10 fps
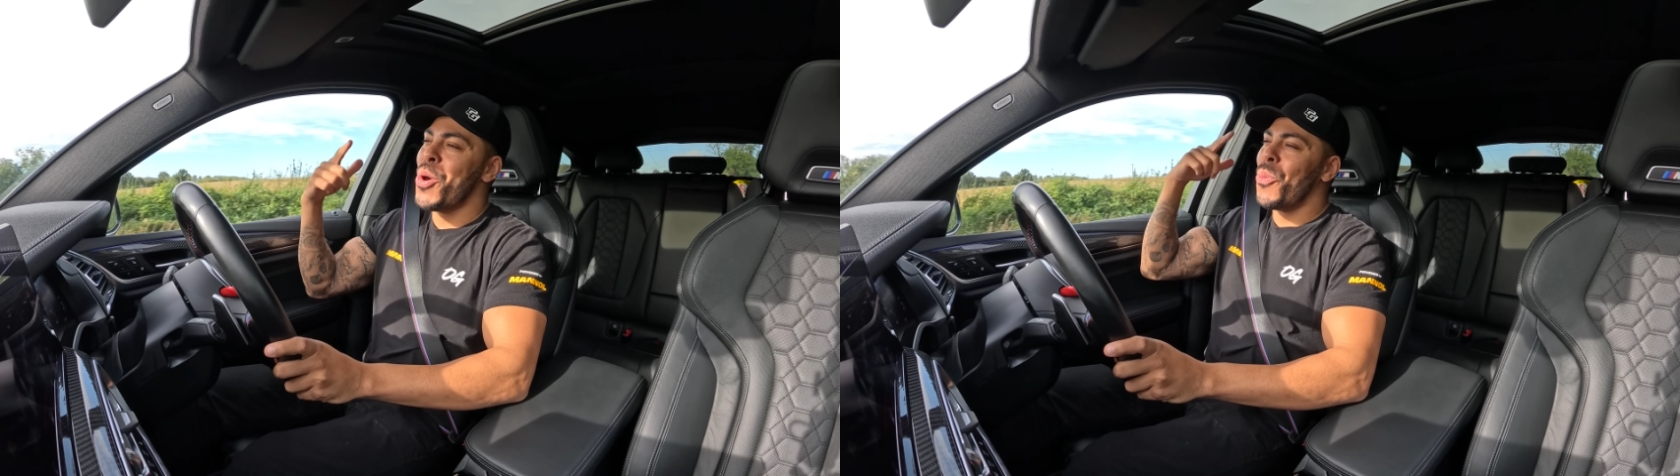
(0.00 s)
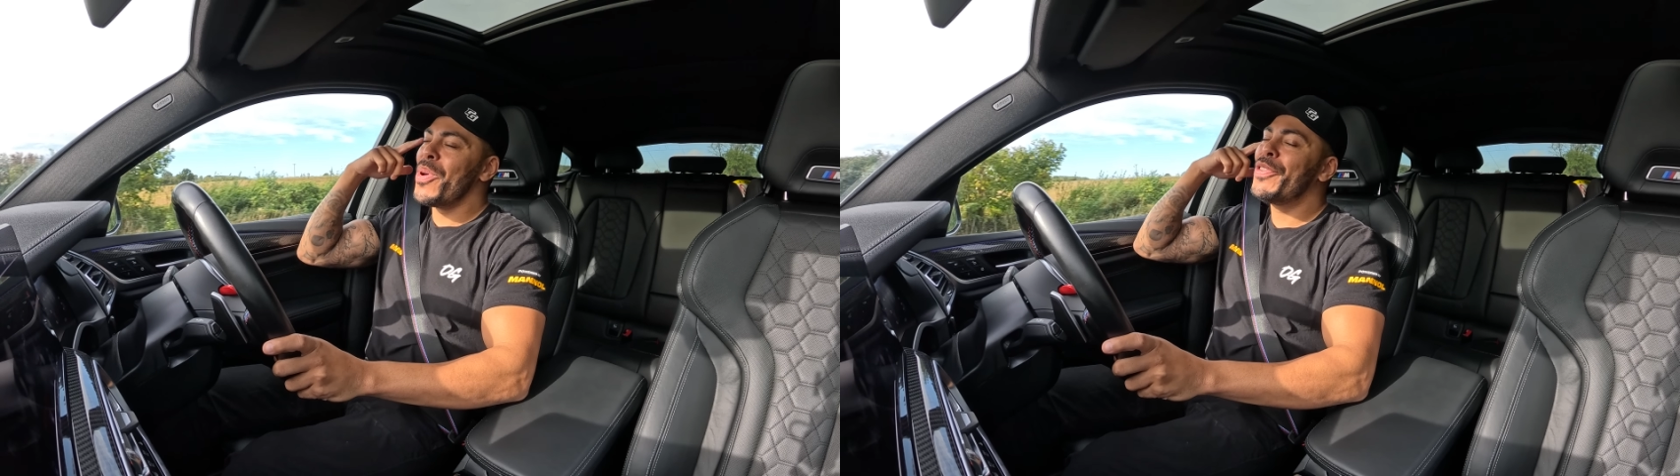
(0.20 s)

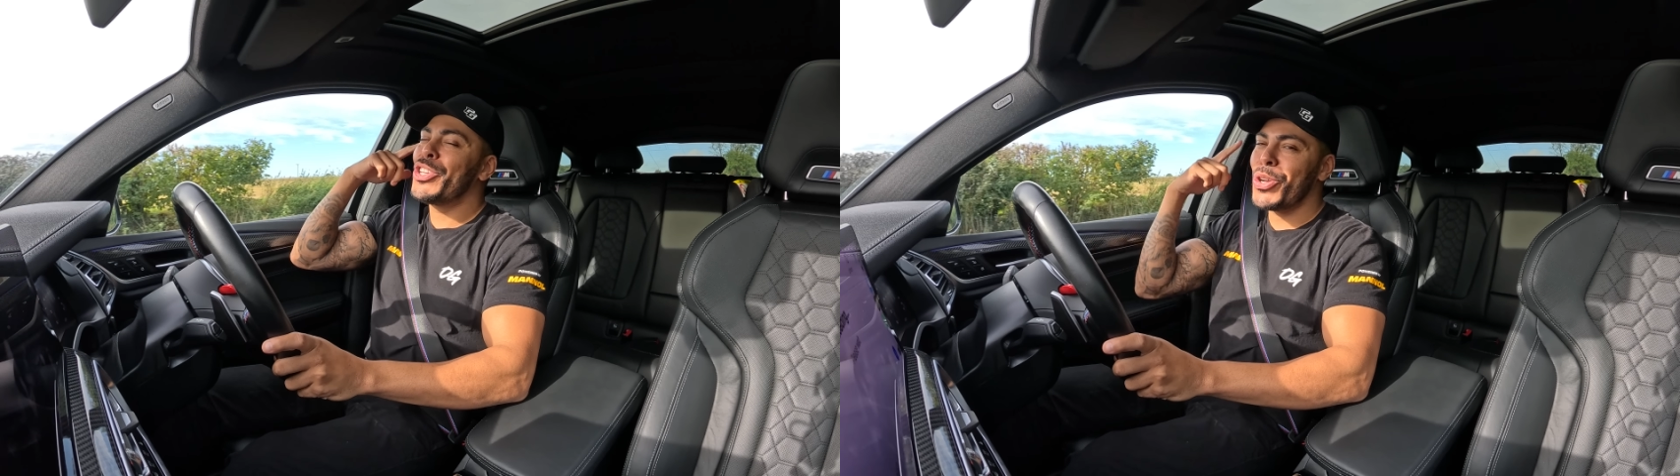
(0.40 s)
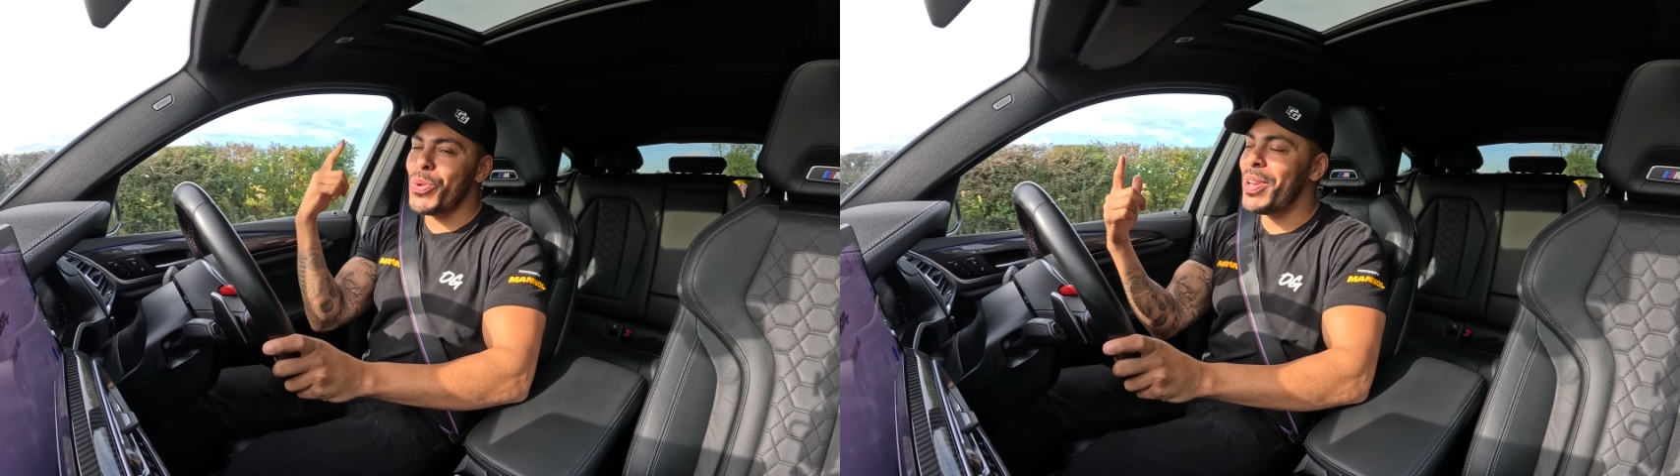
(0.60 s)
with
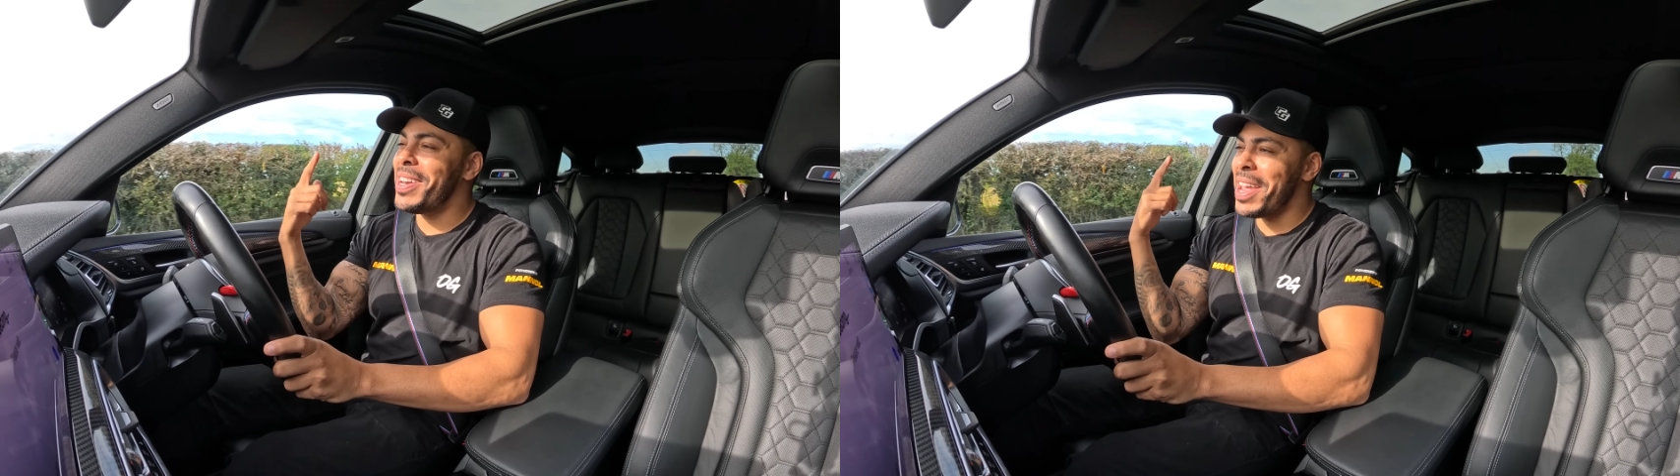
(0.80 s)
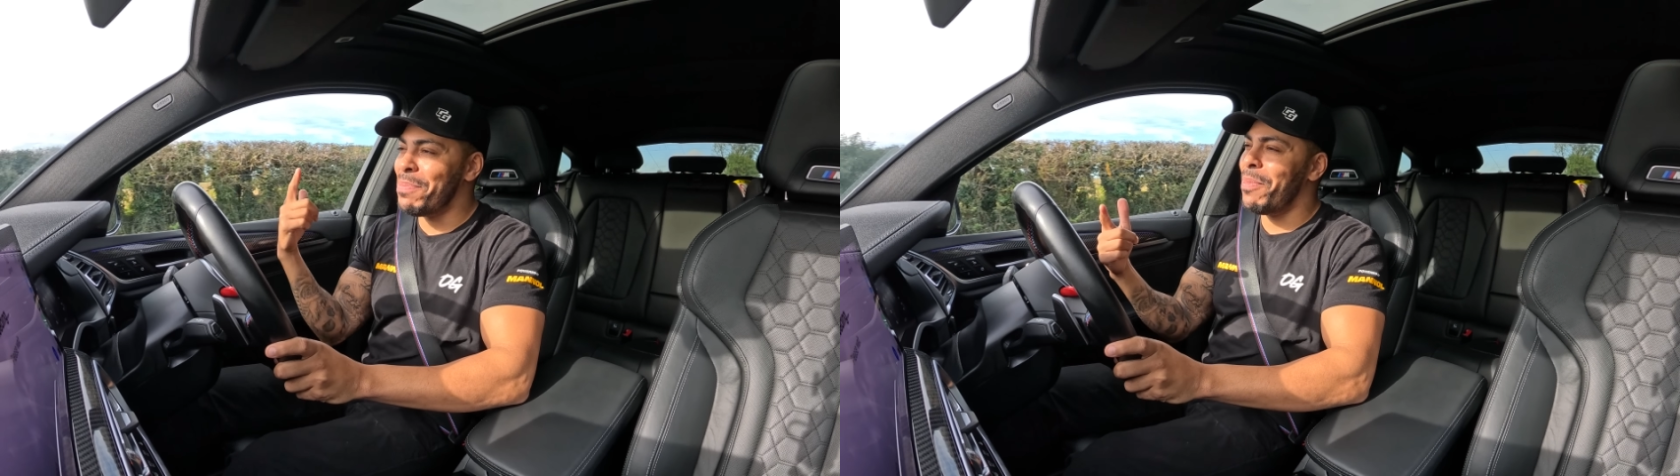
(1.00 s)
tuning
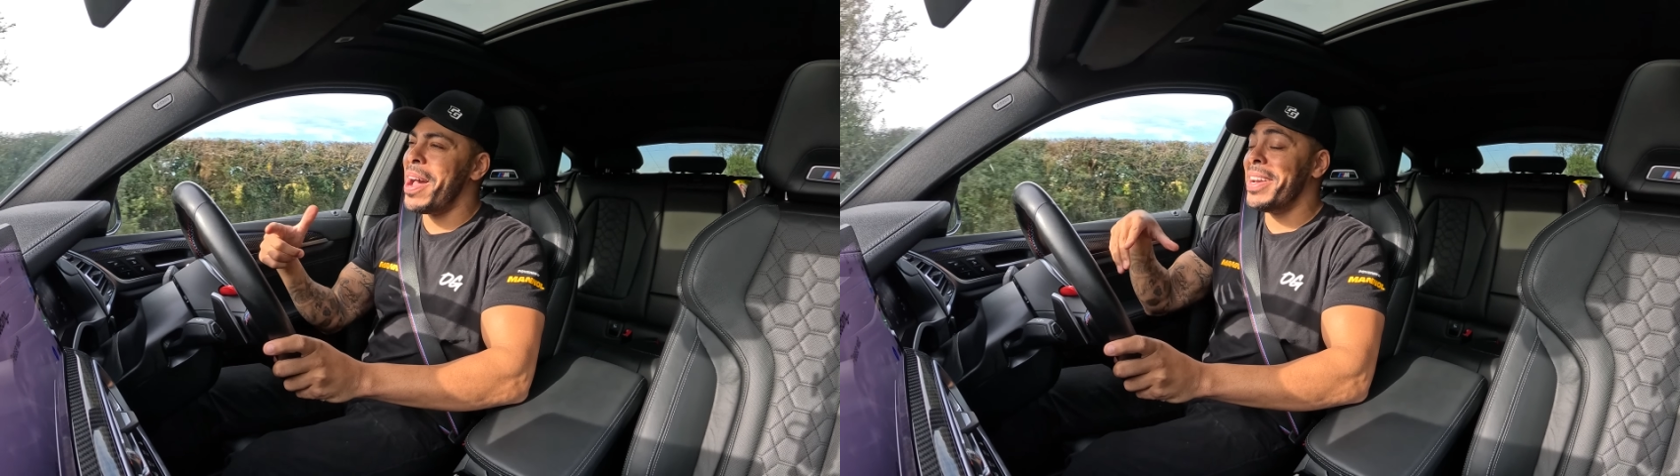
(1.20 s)
in mind,